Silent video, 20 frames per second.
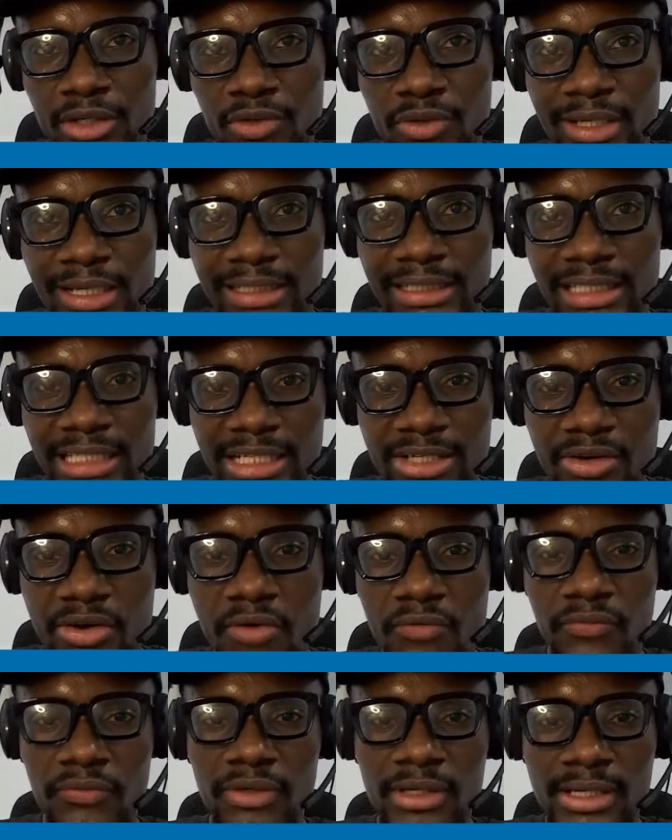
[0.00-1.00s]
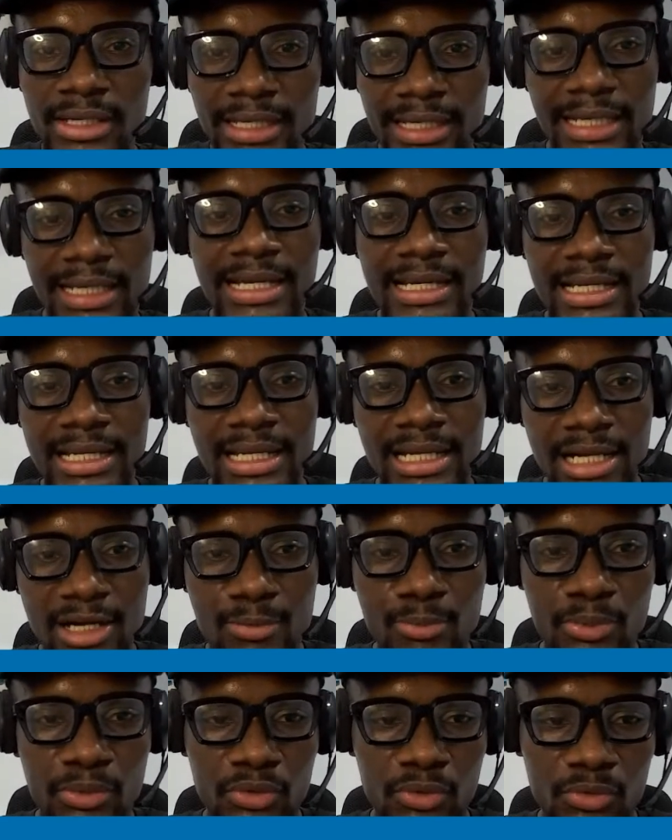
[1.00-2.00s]
you can think of can
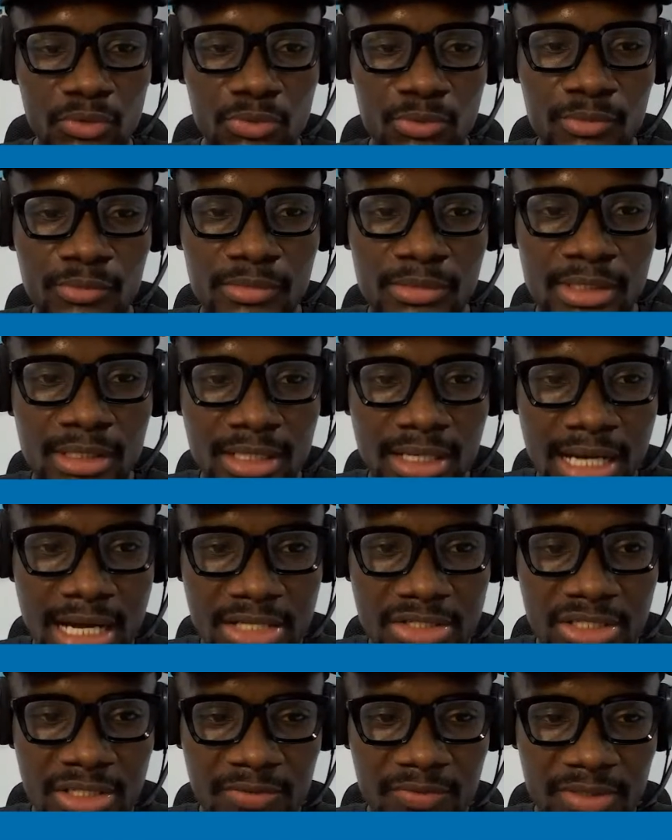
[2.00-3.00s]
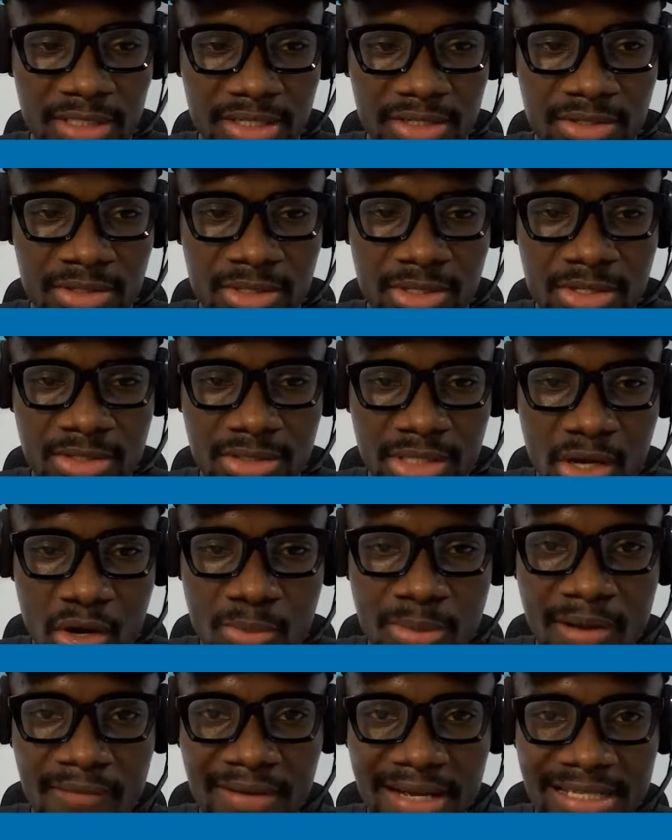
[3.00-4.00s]
help you achieve this. So I hope
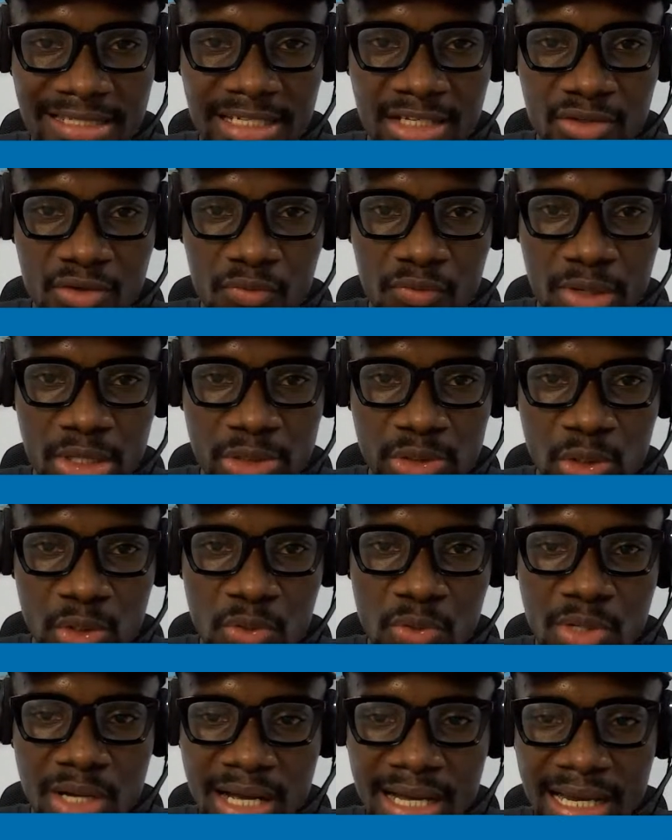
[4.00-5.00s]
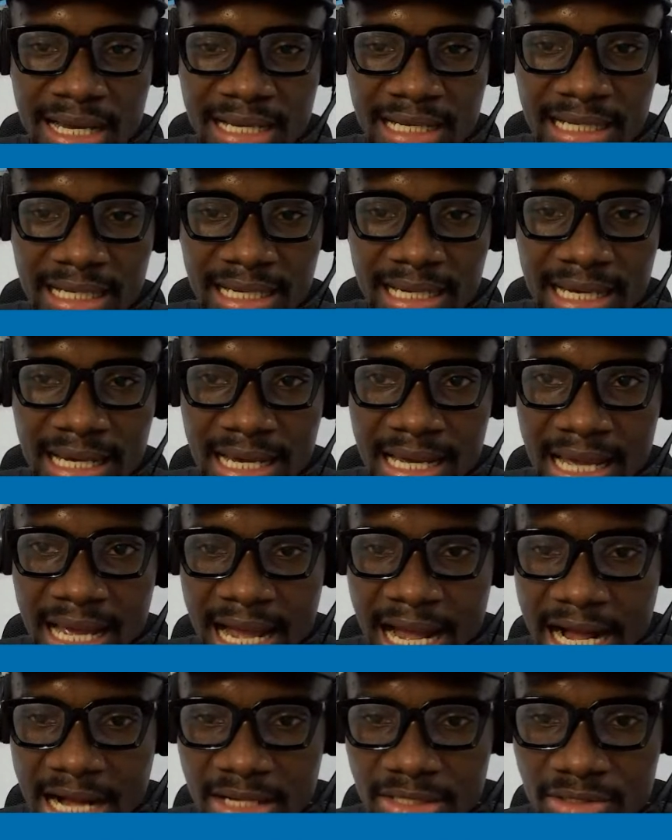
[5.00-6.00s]
I've answered your question. Go ahead
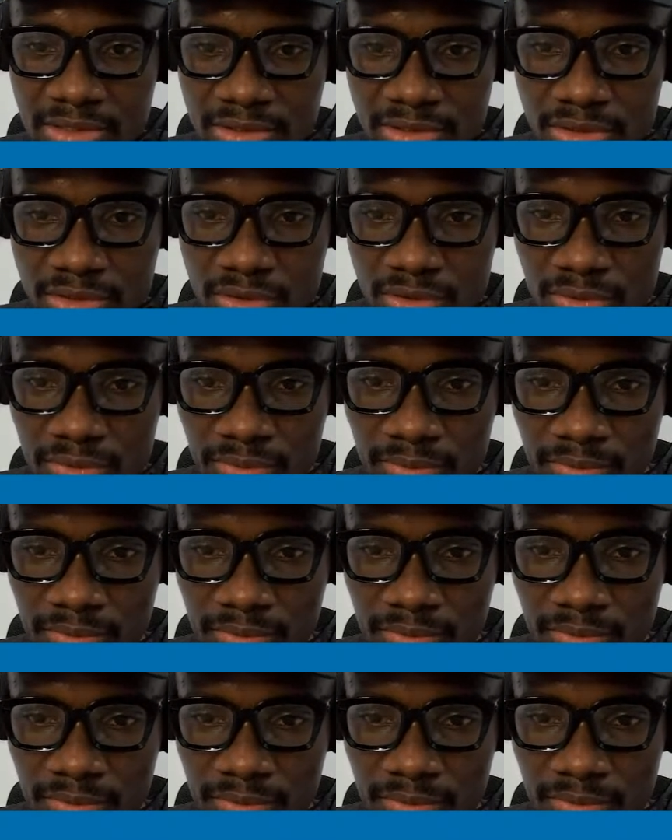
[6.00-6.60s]
and Google,